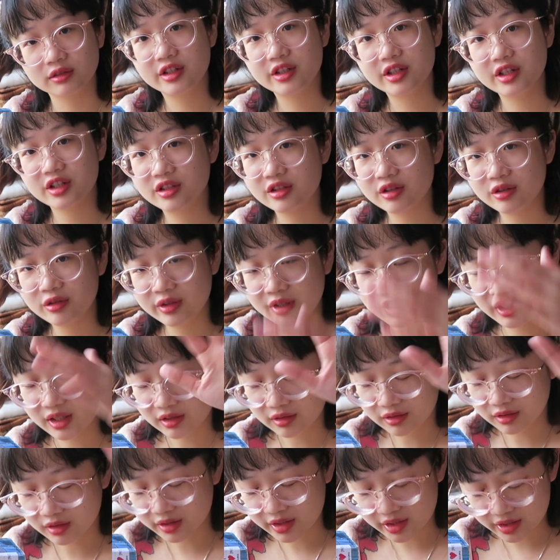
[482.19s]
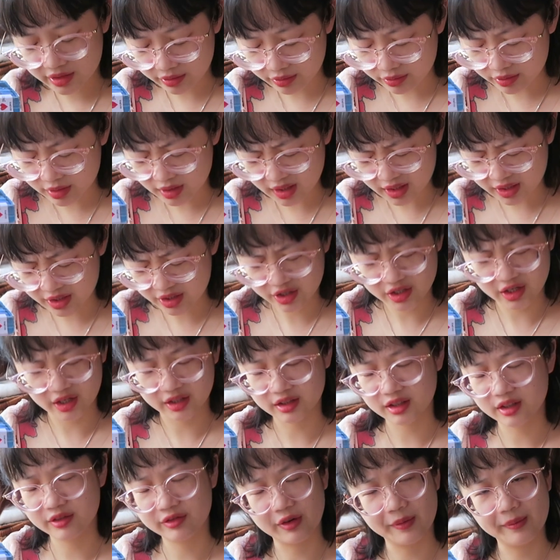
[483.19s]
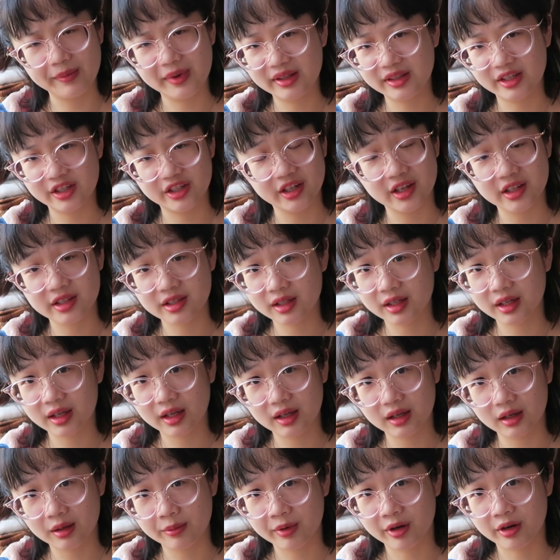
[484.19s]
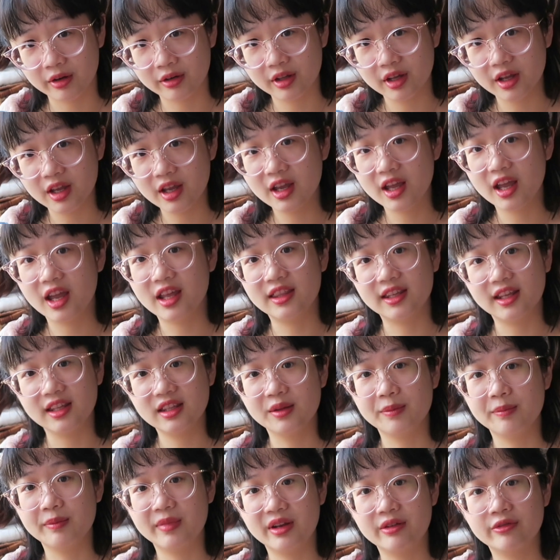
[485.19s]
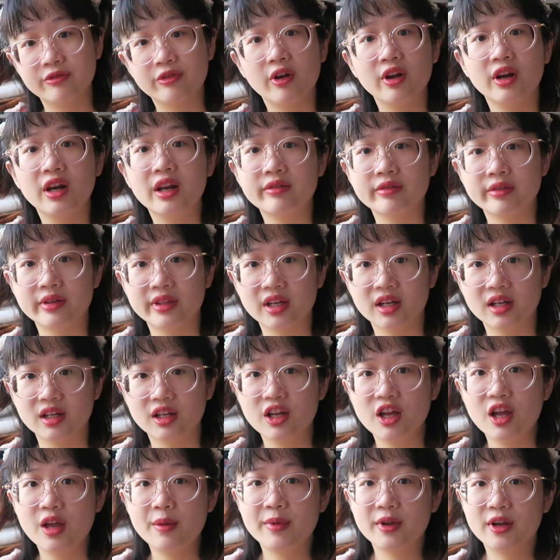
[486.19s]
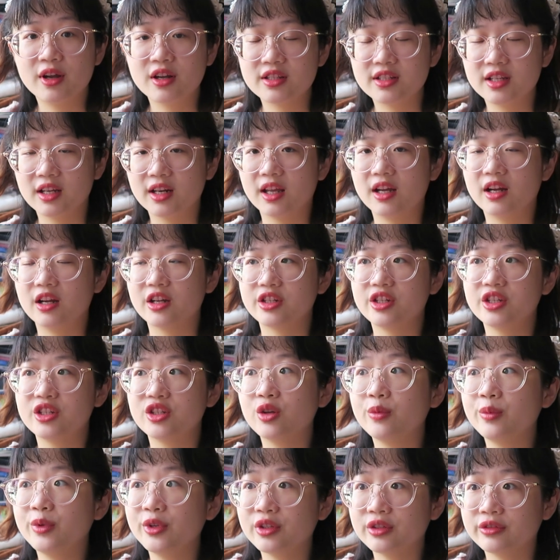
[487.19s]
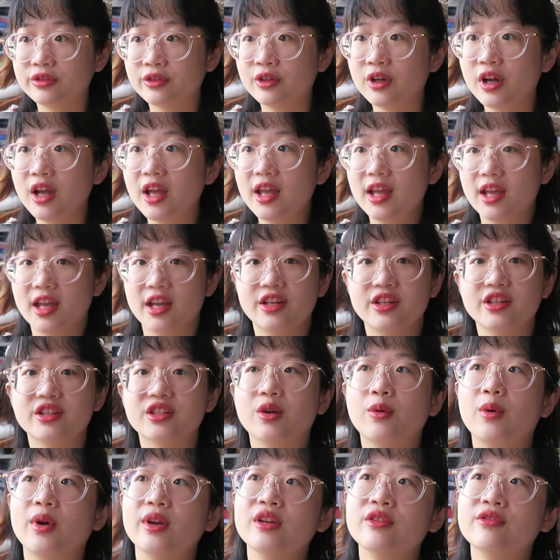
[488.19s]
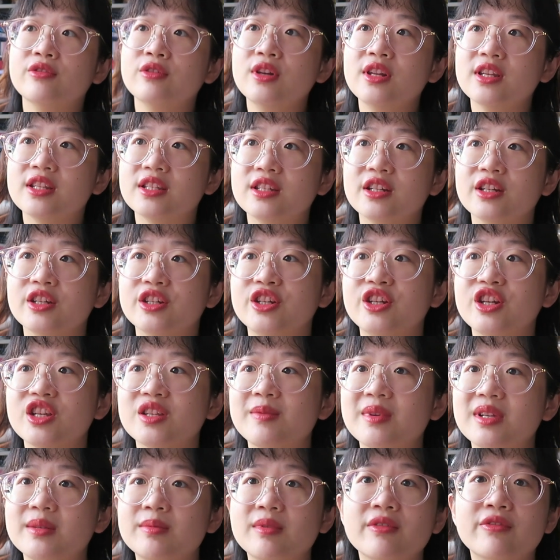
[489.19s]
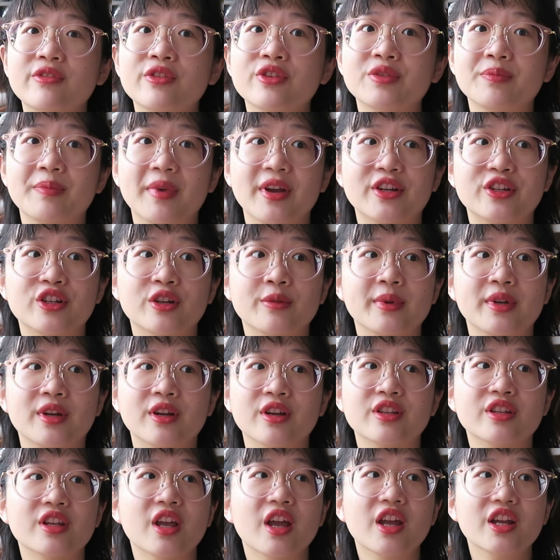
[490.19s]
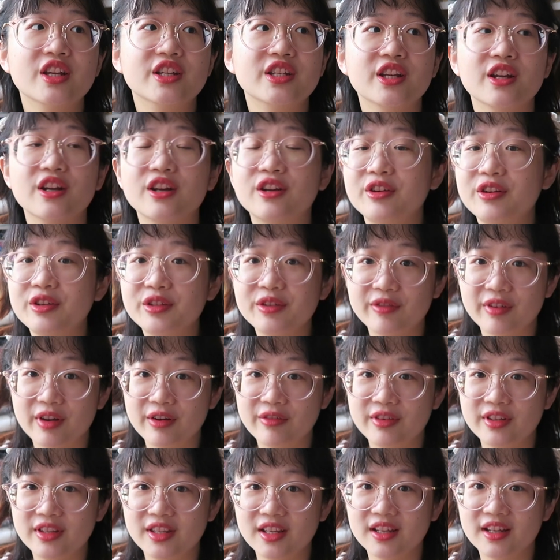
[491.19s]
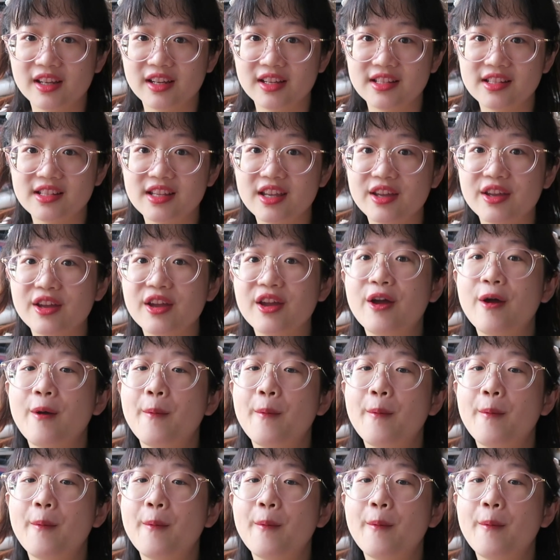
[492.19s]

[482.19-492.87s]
She's tuning out all these useless chatter from men that she doesn't care about, and then the men fall in love with her because they're like, oh, she's so beautiful and she's a wonderful listener. She just makes me feel special because she agrees with everything I say.